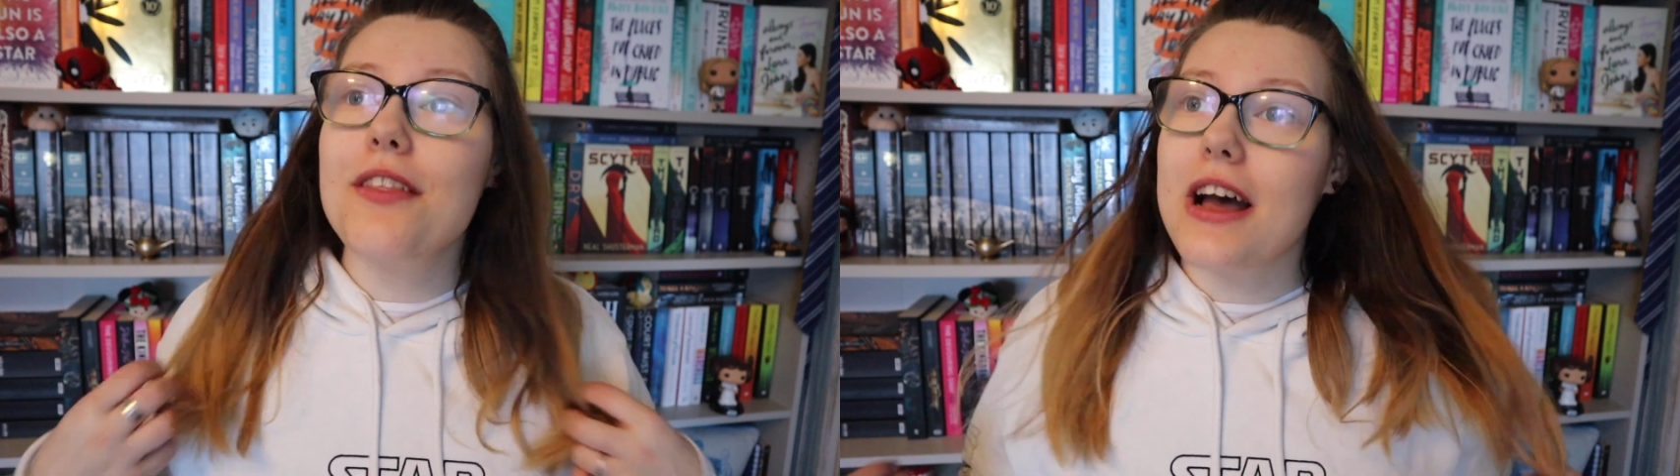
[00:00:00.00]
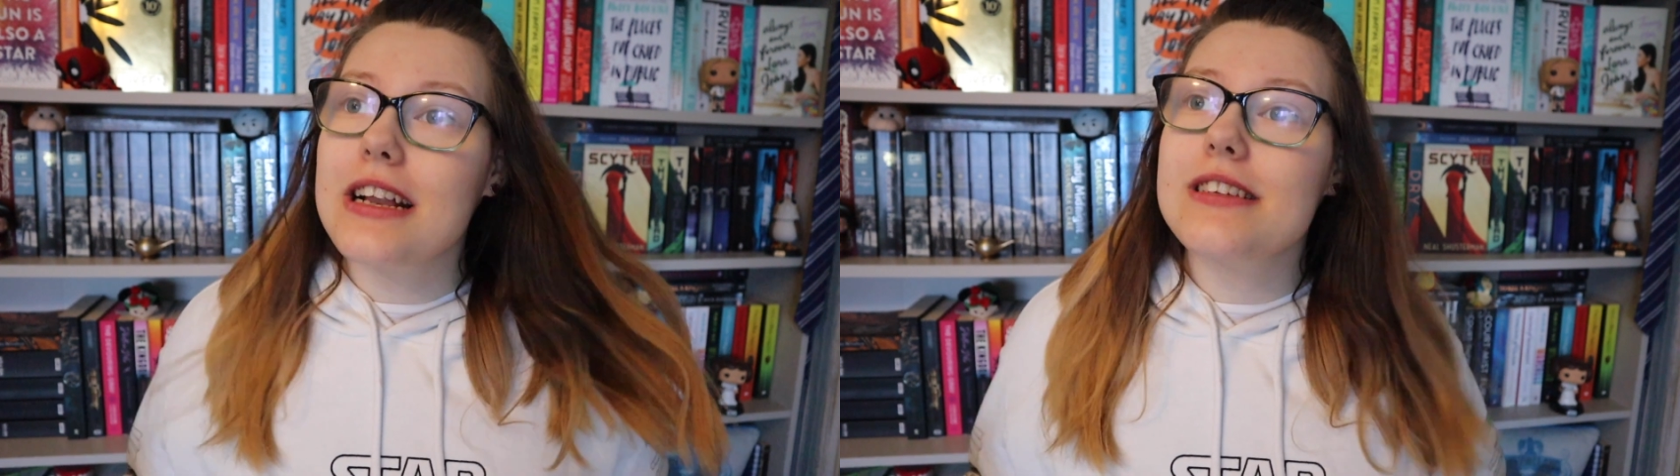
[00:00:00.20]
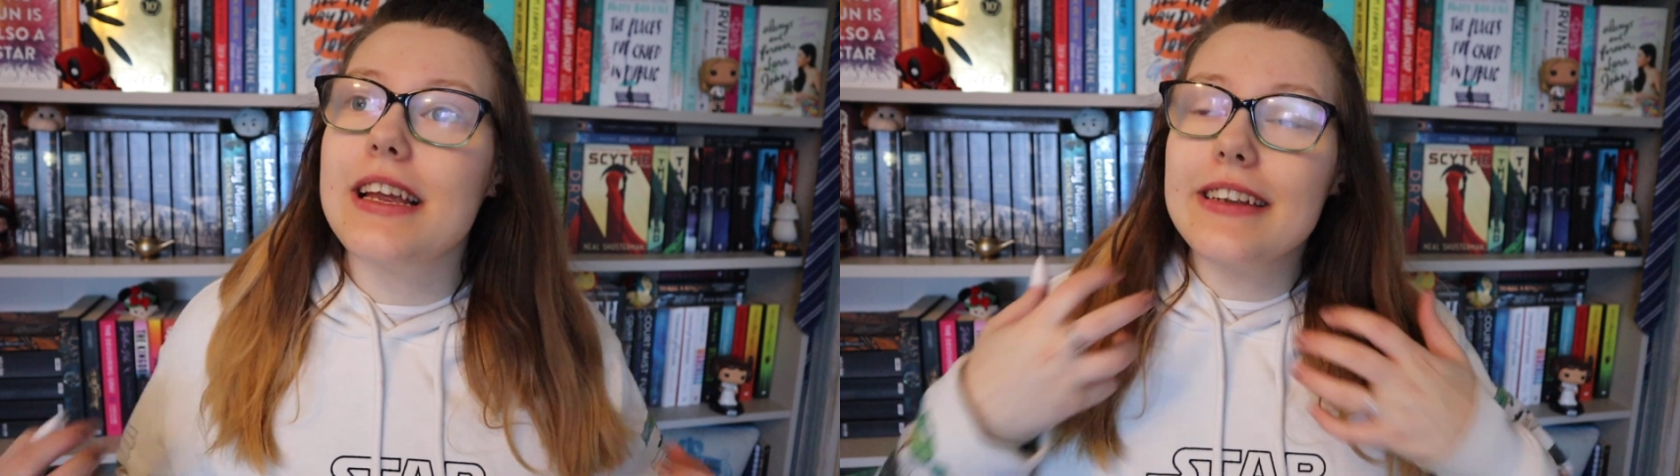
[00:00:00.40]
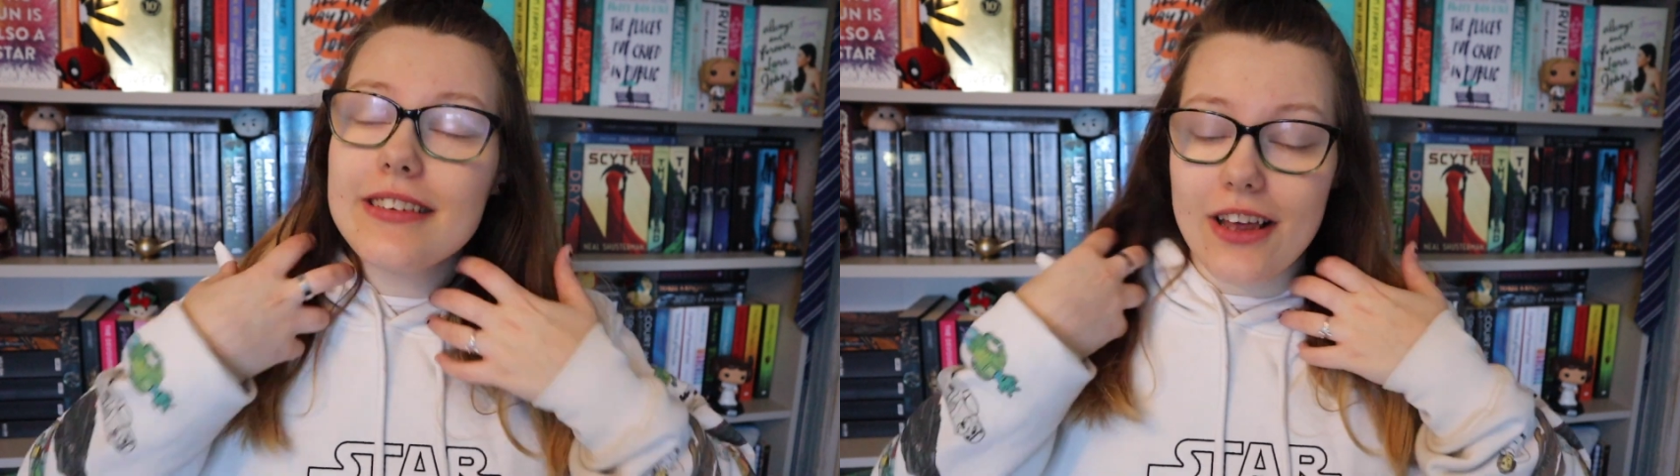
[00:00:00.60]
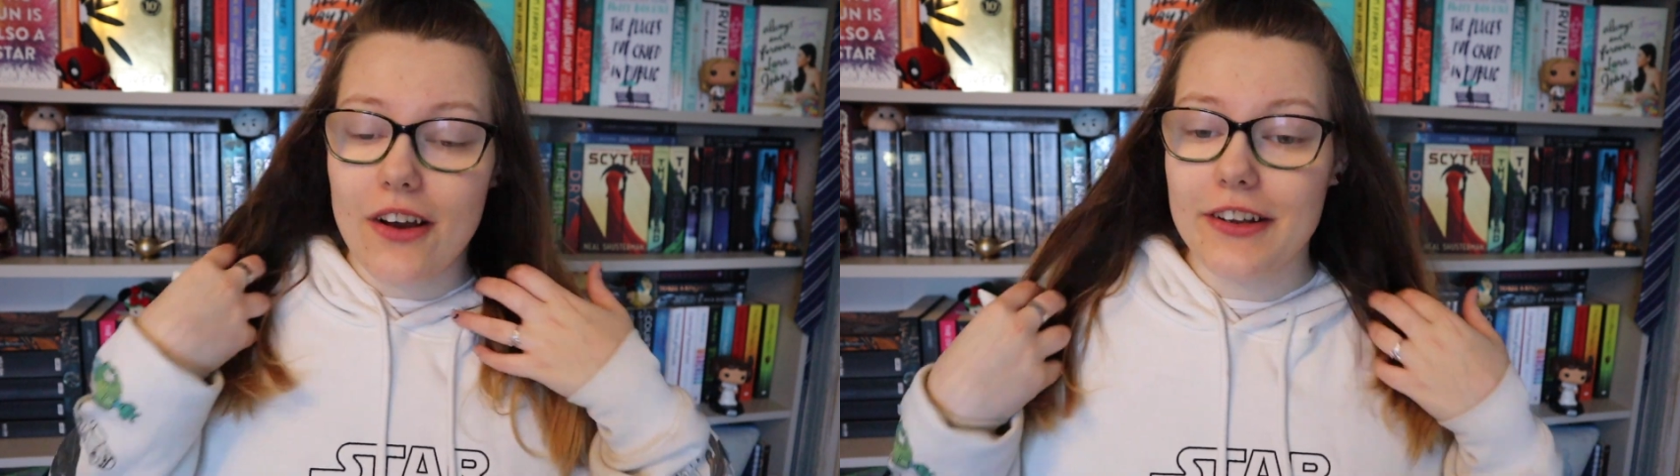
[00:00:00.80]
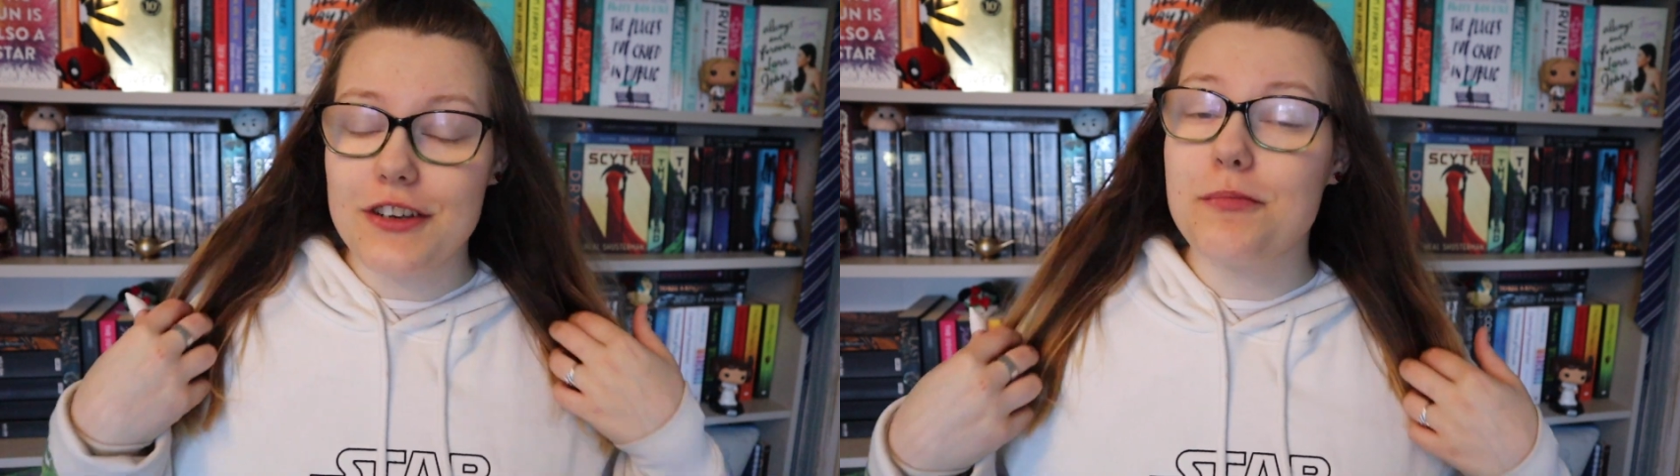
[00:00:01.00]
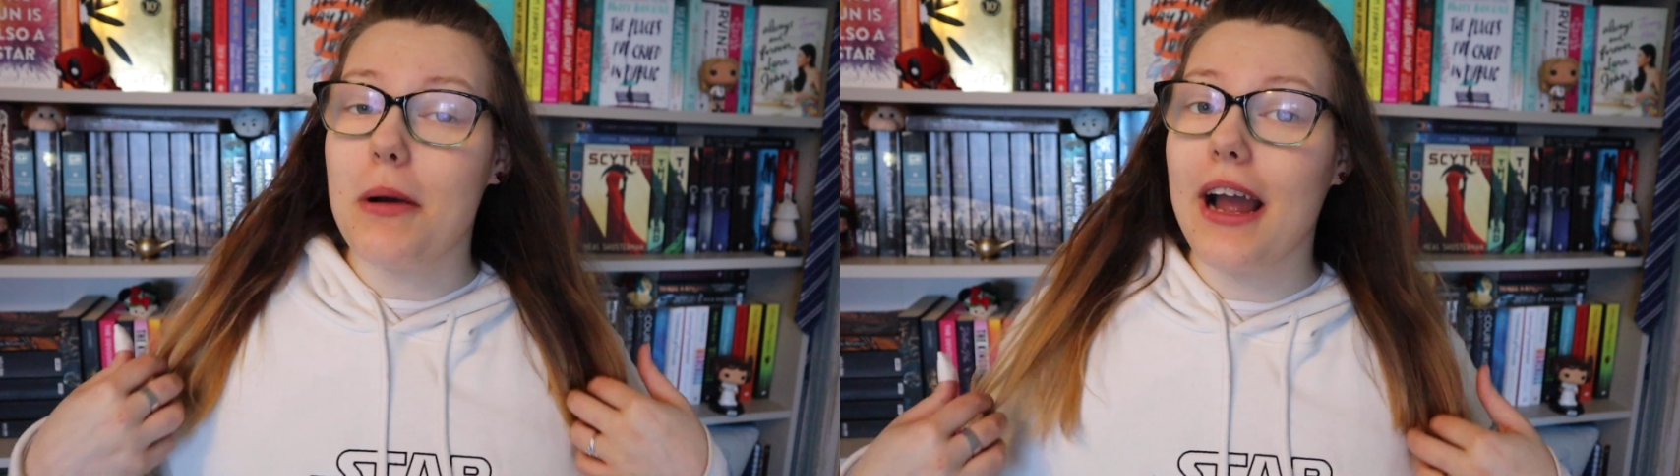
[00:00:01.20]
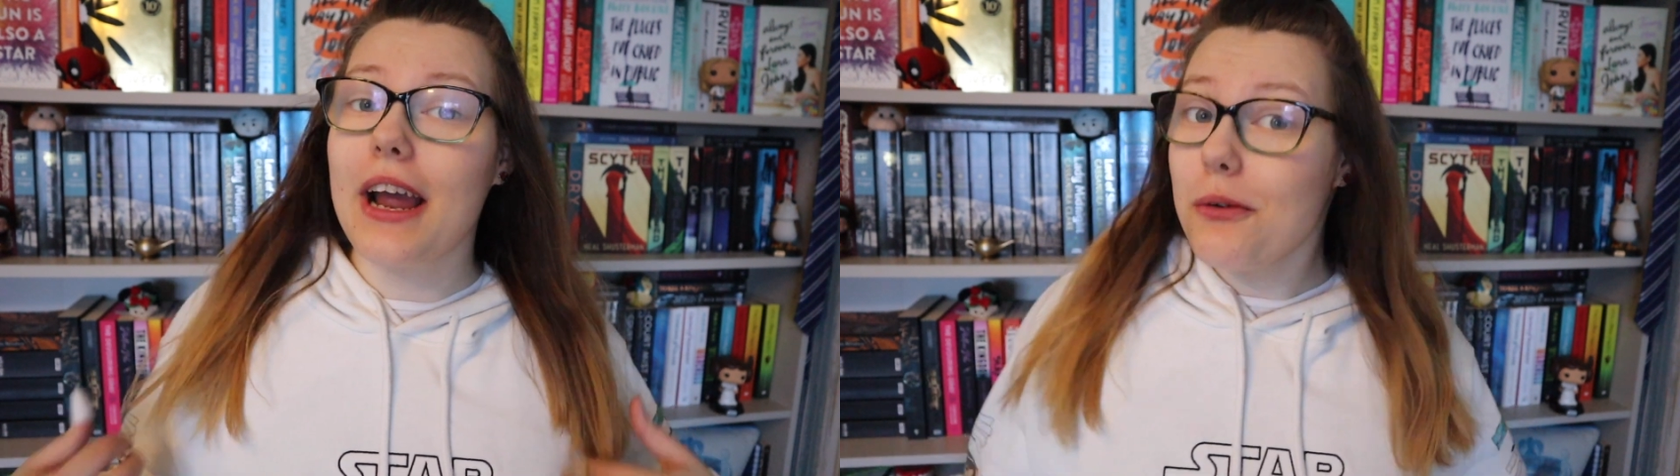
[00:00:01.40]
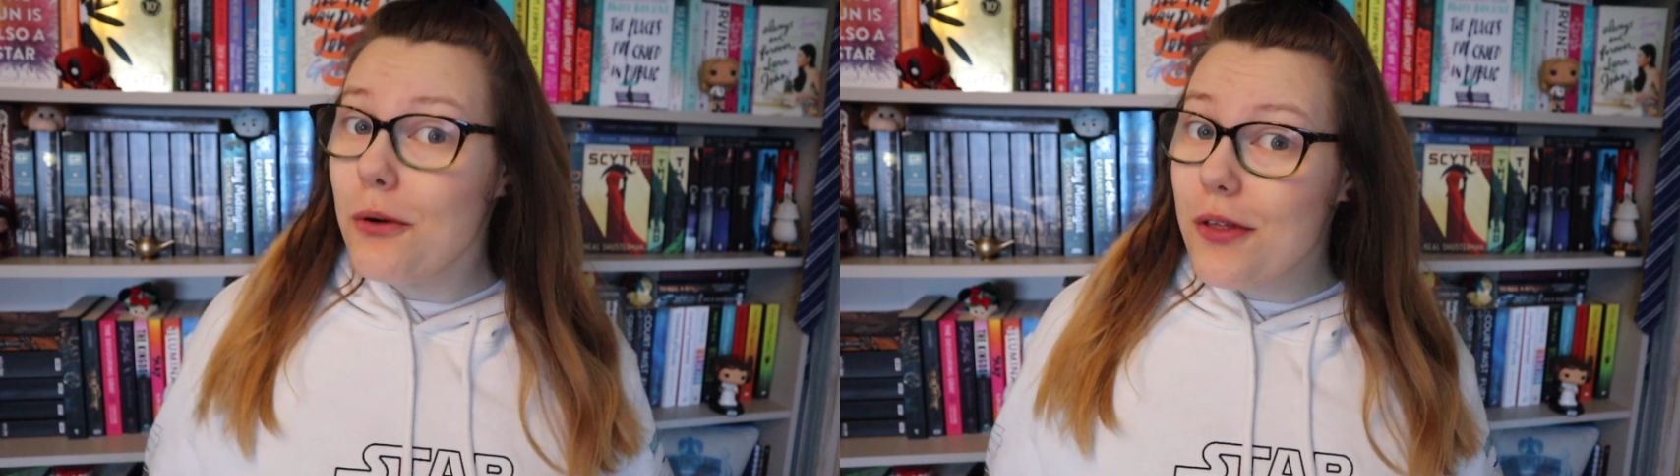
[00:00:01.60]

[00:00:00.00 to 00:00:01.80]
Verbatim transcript: that is signed by an